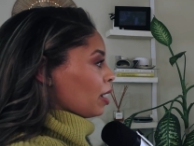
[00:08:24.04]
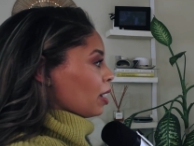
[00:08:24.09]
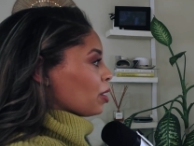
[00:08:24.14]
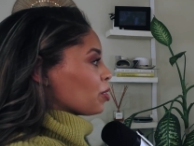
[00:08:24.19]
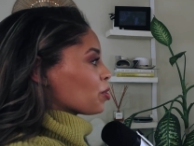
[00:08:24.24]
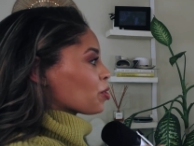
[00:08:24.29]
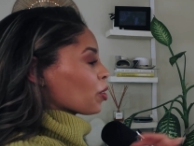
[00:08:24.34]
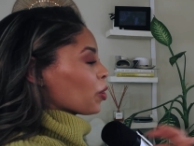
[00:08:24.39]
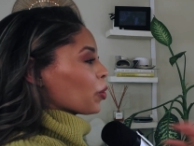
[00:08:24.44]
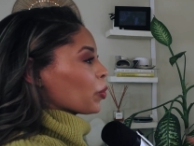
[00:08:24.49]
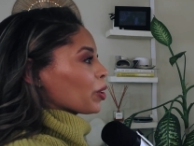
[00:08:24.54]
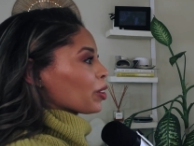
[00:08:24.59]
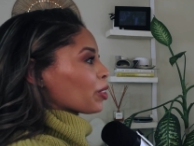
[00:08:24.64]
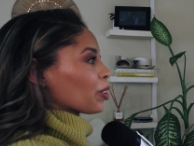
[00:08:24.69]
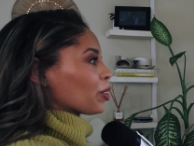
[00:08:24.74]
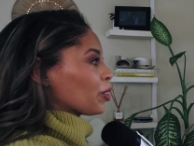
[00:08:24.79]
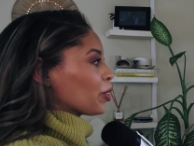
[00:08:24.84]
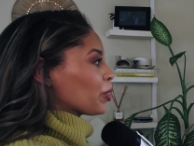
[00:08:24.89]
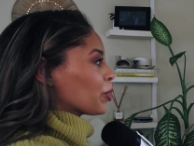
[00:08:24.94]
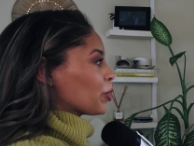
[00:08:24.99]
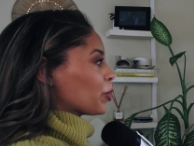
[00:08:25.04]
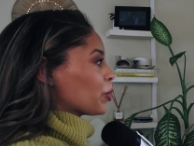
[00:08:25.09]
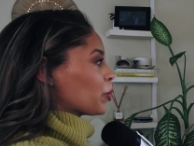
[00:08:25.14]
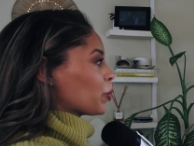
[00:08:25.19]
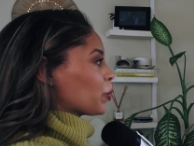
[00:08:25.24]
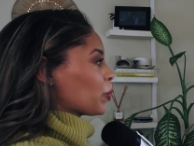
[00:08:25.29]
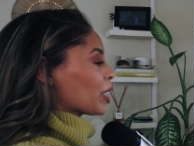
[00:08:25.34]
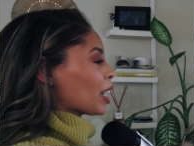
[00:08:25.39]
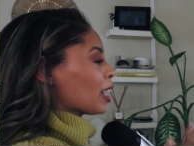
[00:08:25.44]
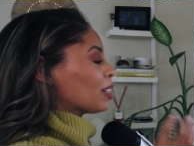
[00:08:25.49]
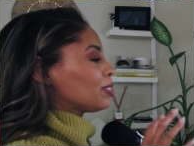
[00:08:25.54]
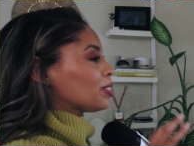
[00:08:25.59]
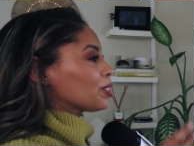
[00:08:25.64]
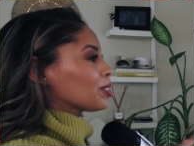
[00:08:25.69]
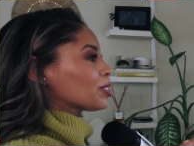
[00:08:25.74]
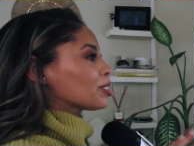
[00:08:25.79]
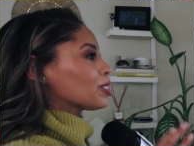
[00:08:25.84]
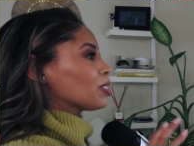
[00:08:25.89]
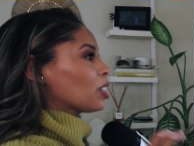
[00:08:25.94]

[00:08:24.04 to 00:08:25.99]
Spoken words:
And so with you, what I just